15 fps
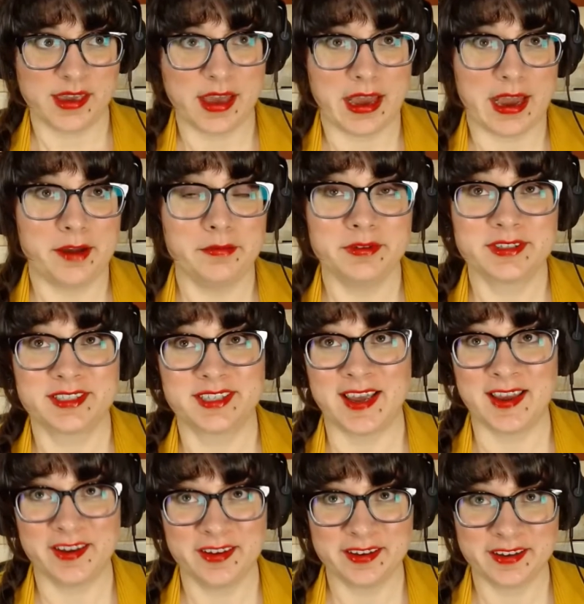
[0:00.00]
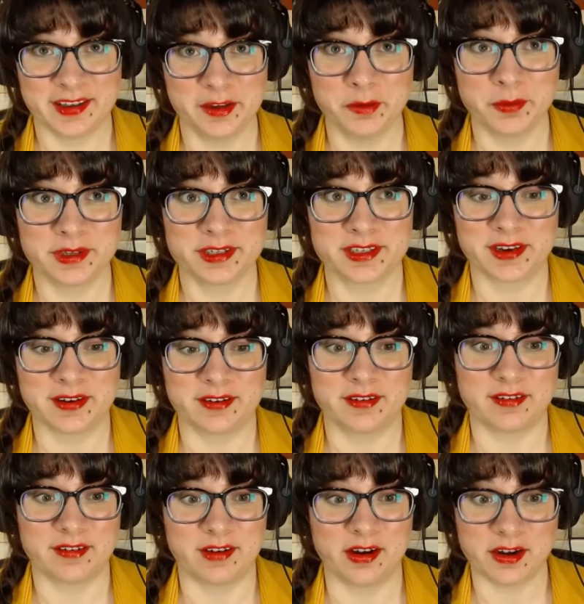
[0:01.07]
Yeah, I would say it was an
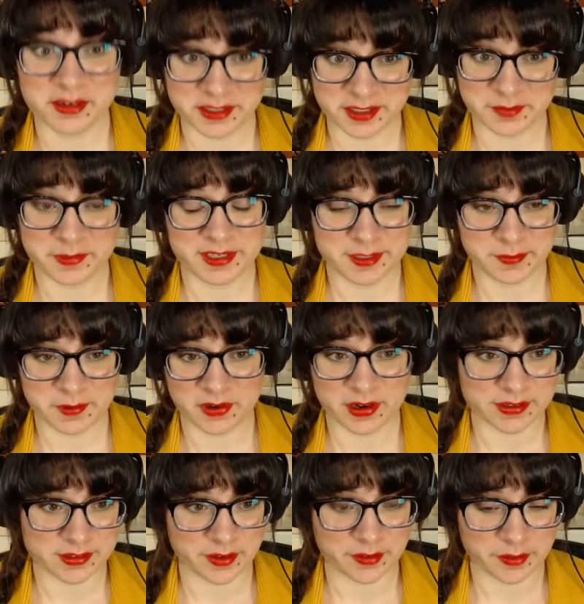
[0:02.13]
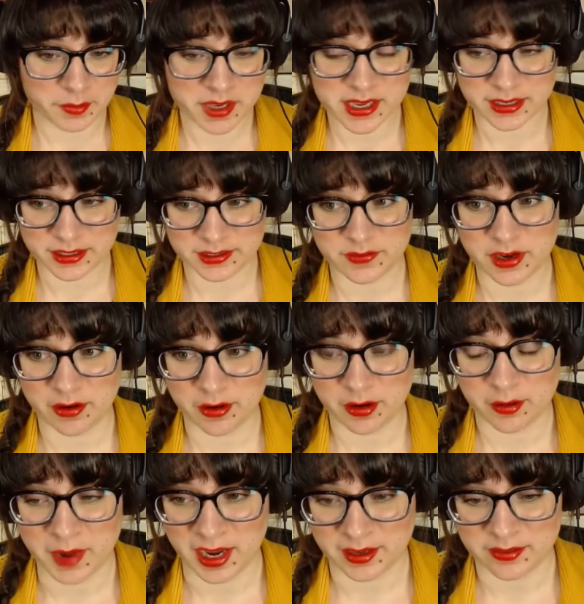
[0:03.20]
awesome experience on the
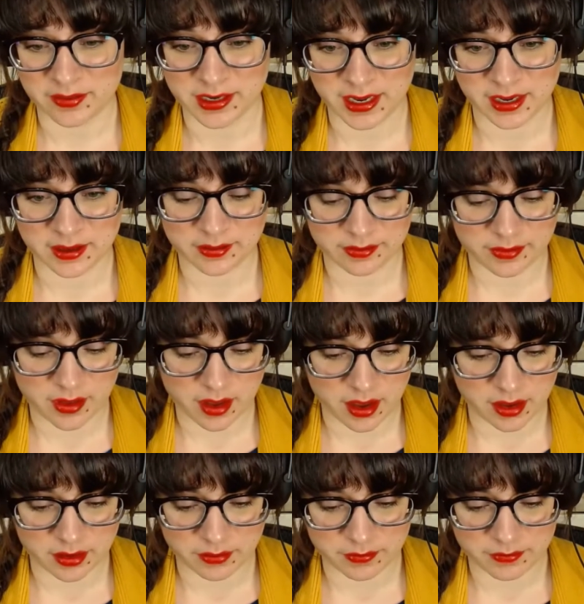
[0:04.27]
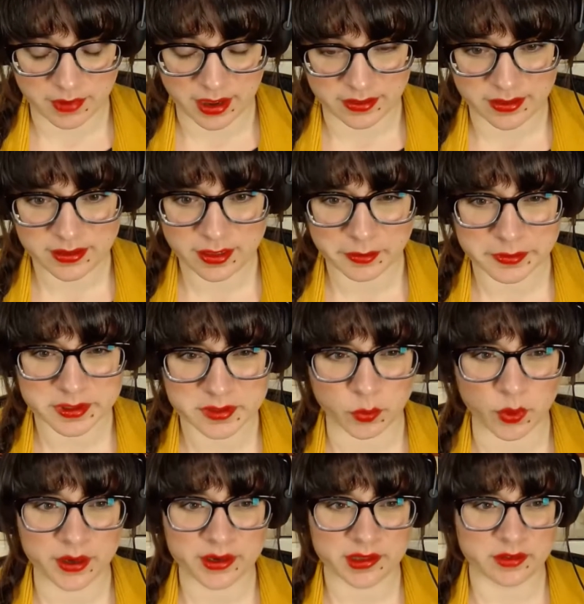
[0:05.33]
PSVR back in the day. I think that
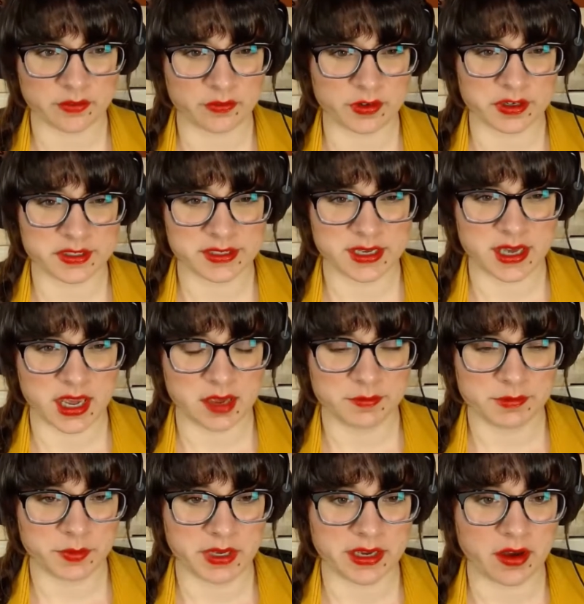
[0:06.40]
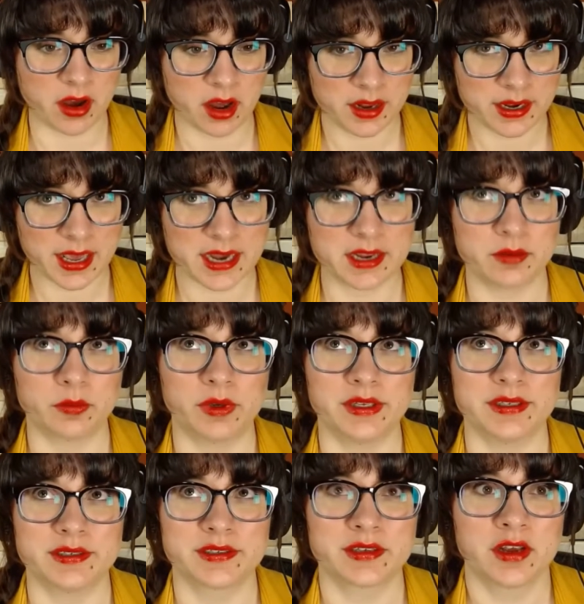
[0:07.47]
was one of the first games we got, and it
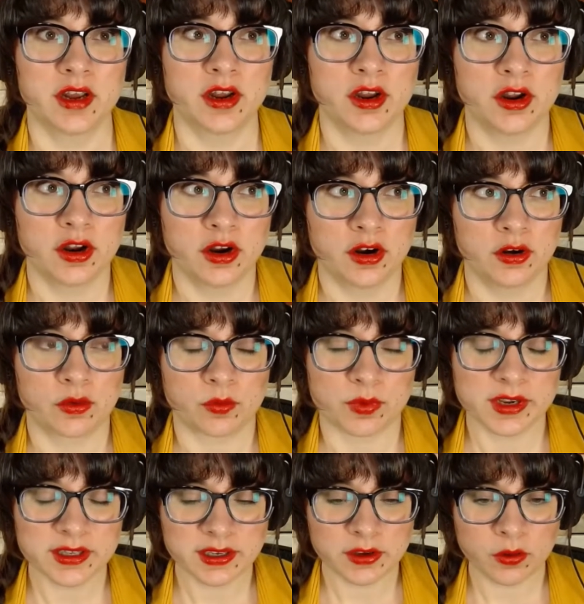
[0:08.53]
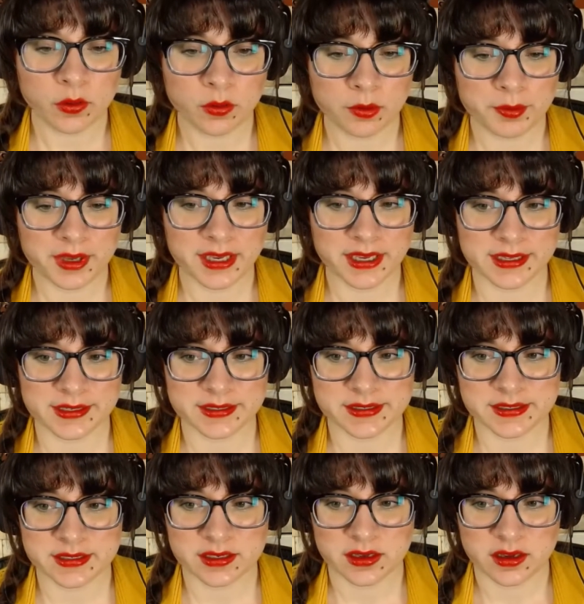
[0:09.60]
was really cool
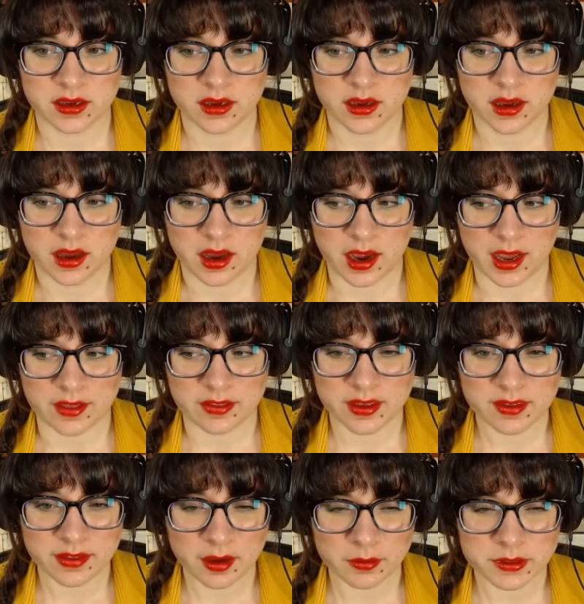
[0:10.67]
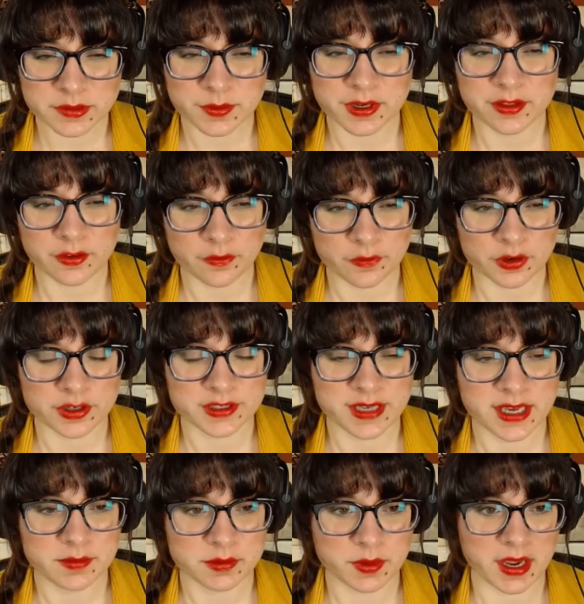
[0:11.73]
because I think that was one of the
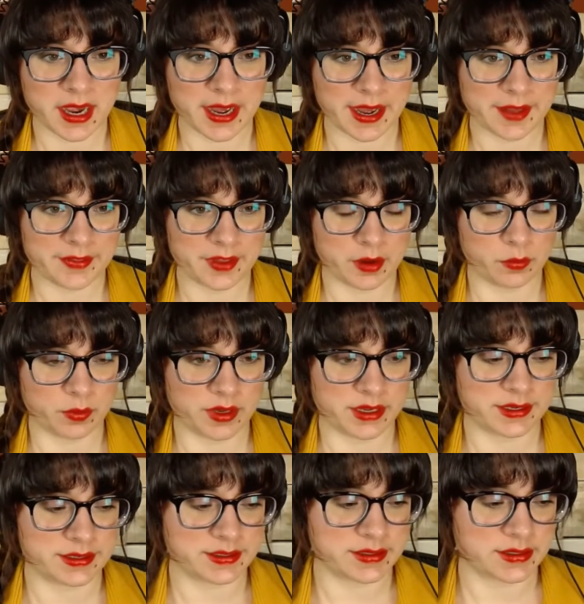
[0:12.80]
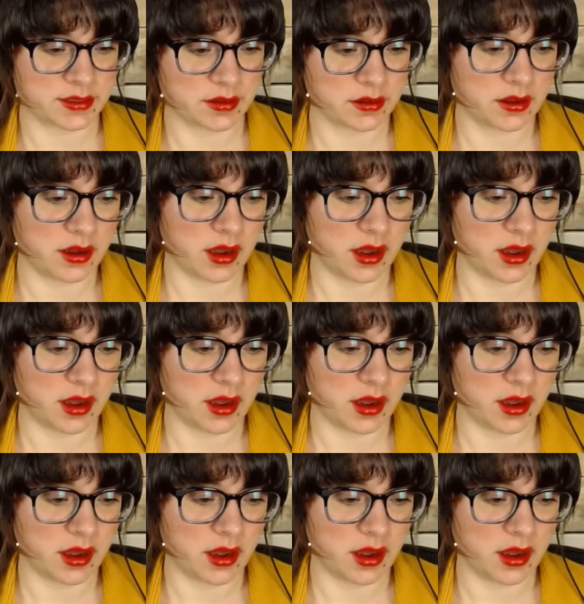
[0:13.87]
first games we had that was